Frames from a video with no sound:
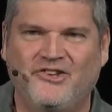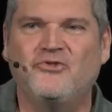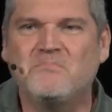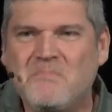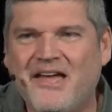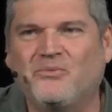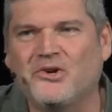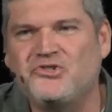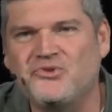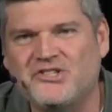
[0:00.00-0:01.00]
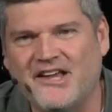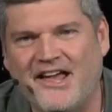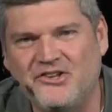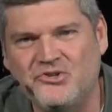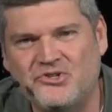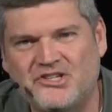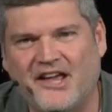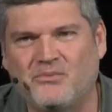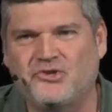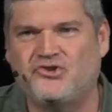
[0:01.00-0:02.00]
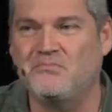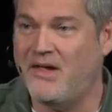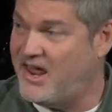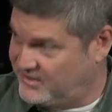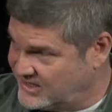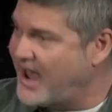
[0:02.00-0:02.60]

You meant what you said and you said what you meant.